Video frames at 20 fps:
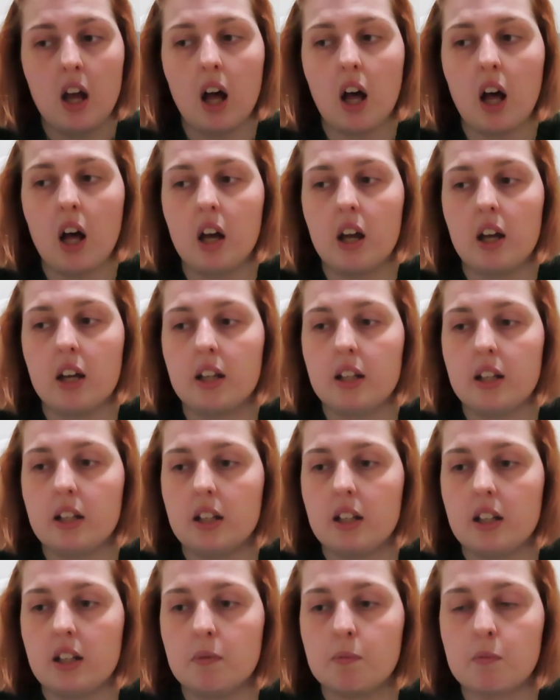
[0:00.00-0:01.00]

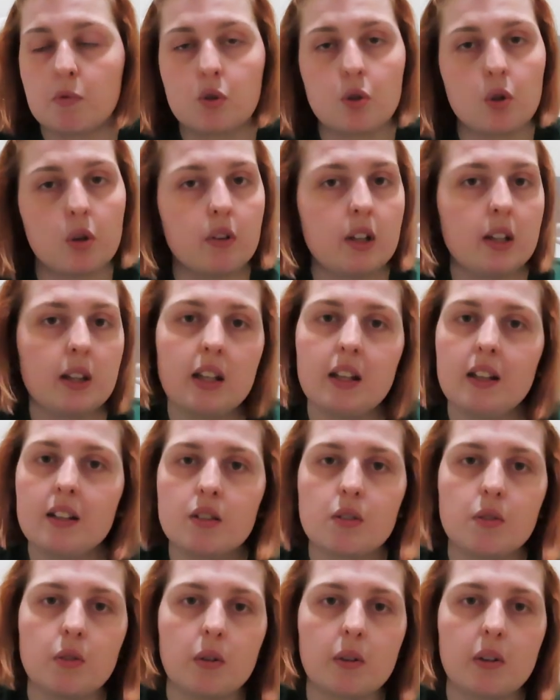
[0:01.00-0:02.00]
I'm sorry that
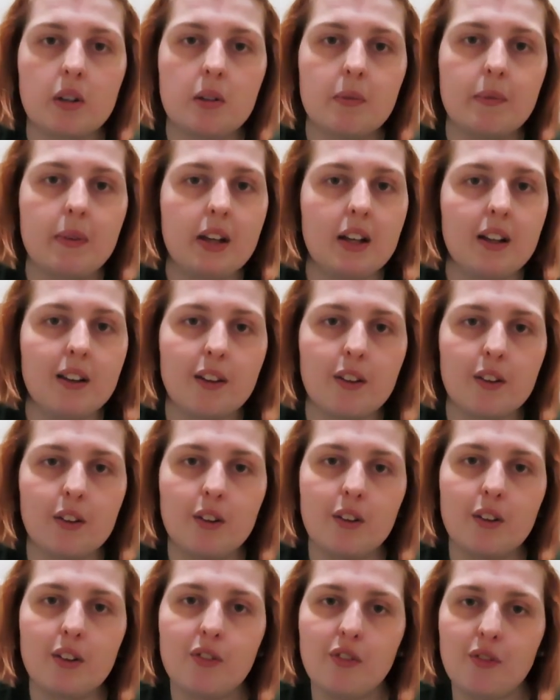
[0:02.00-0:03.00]
it's not going to be like
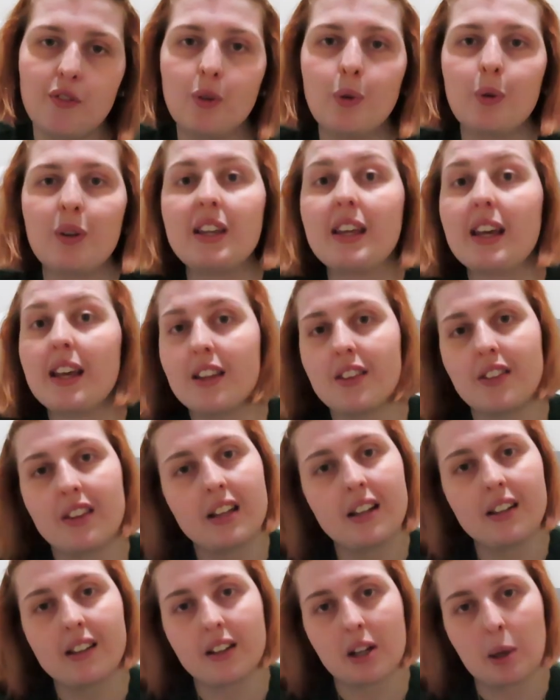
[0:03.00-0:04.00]
a full year
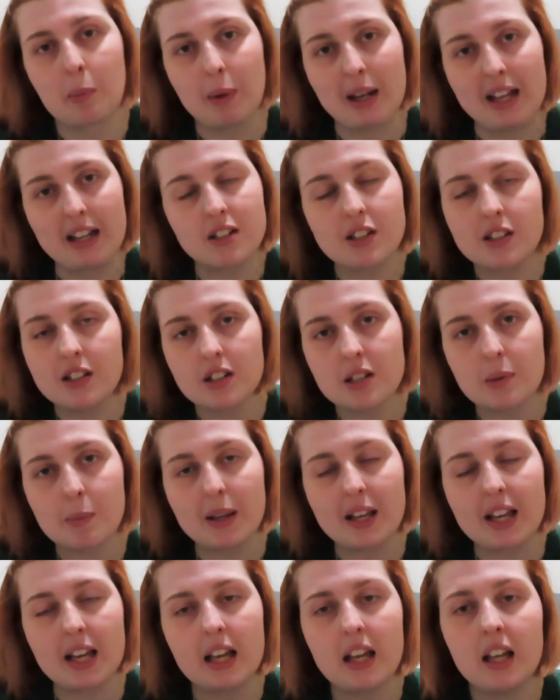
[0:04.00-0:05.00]
thing like I planned it to
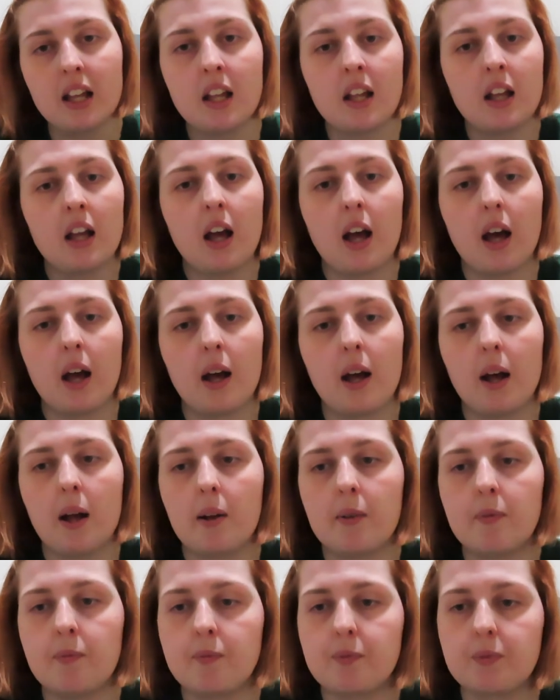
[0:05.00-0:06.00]
be,
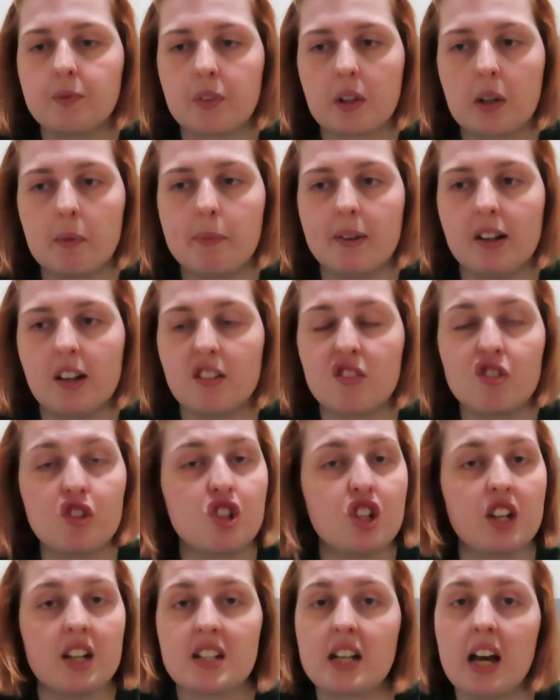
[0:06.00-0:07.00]
but
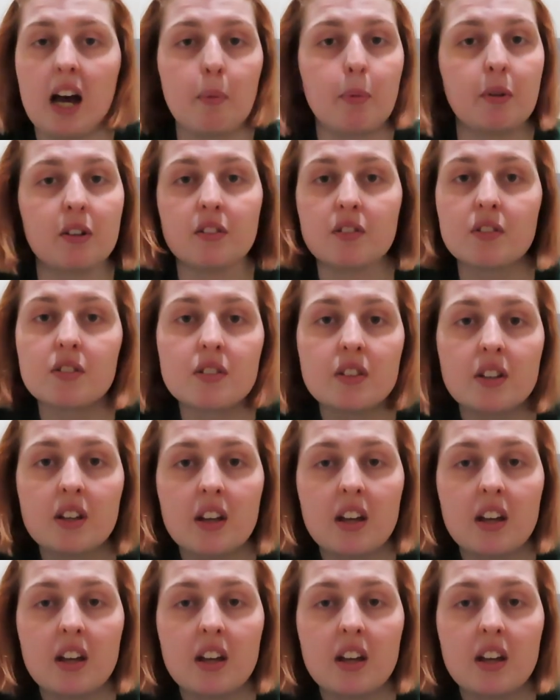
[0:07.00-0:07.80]
shit happens,